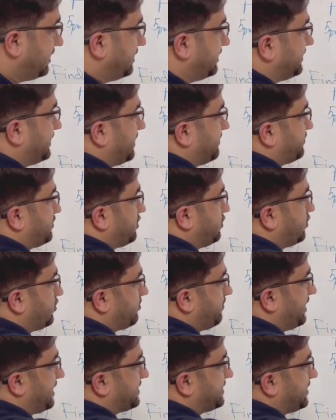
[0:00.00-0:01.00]
the absolute
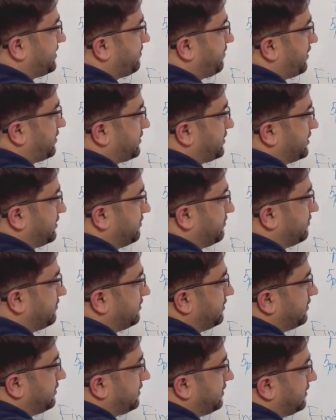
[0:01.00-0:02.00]
makes it positive.
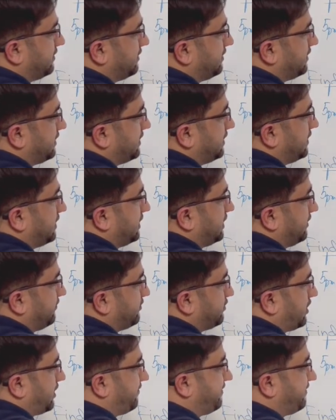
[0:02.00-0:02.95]
If you have